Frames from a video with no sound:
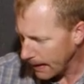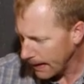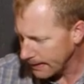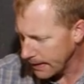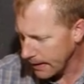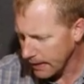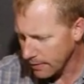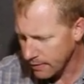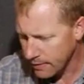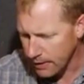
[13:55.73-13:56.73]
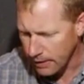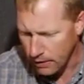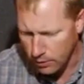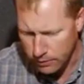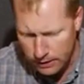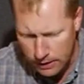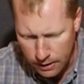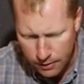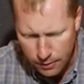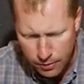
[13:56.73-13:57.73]
And then I guess the only
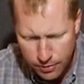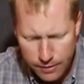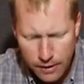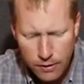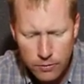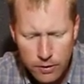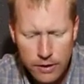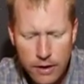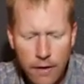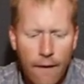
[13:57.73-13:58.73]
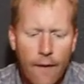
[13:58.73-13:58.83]
other thing really